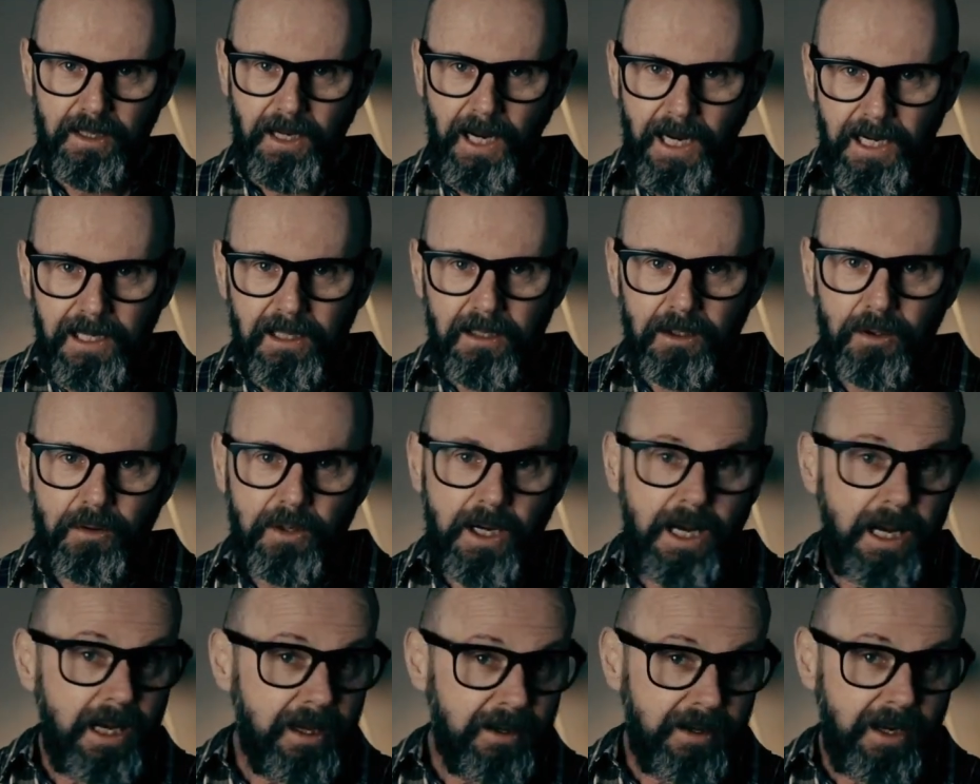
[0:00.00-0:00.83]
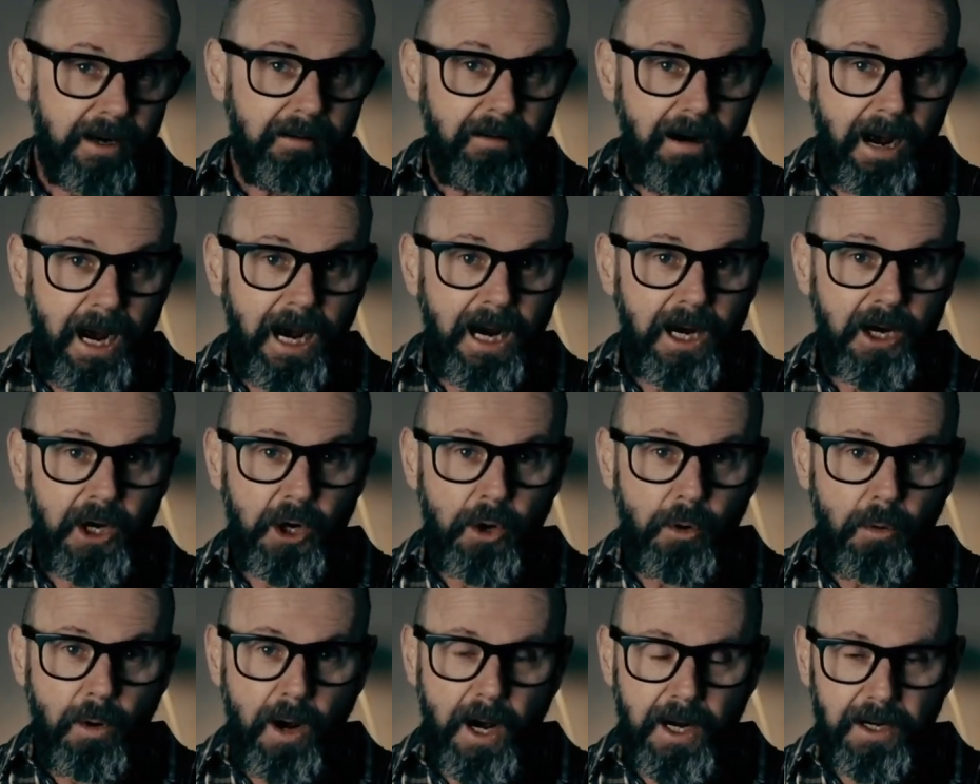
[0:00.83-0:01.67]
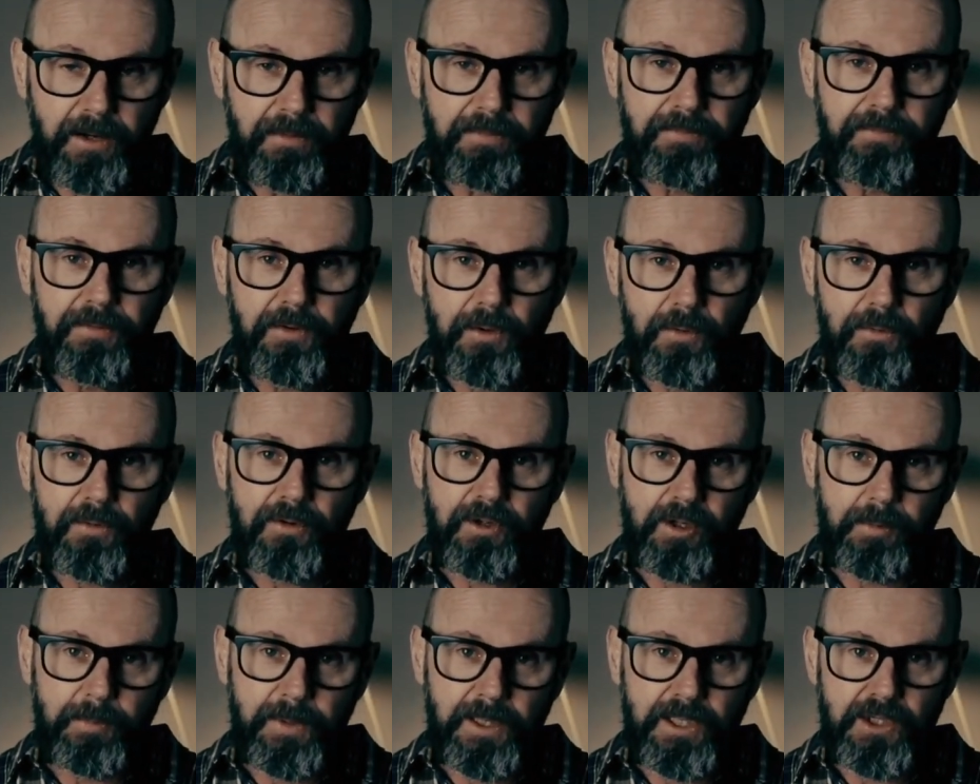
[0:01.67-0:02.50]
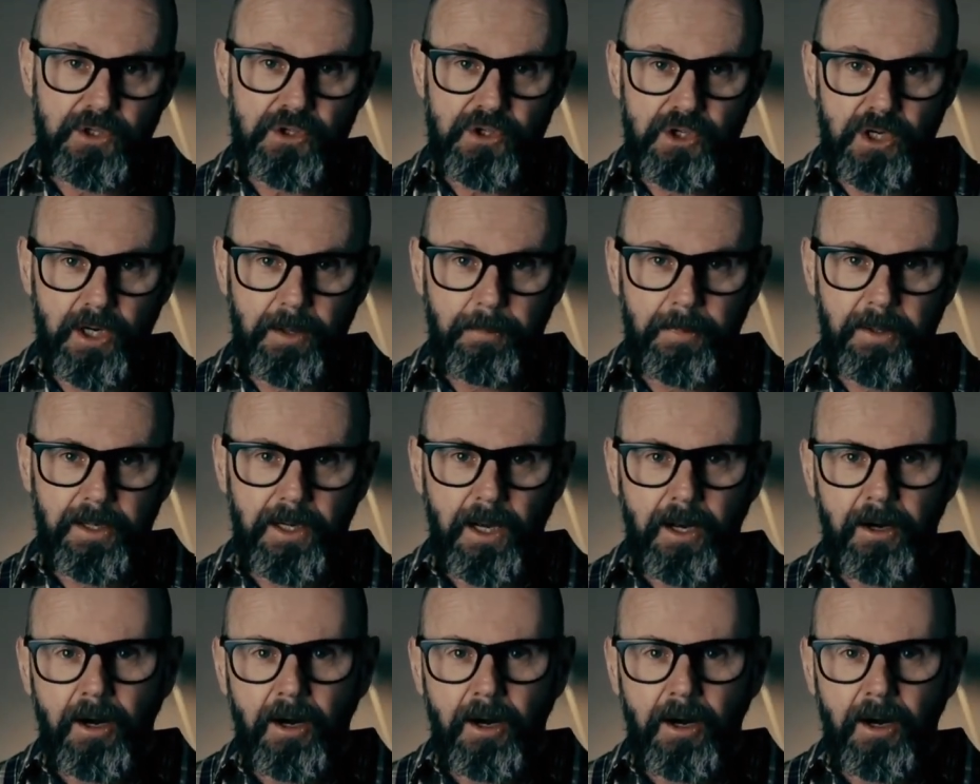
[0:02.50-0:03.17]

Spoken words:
And look, there are quite a few of them in German,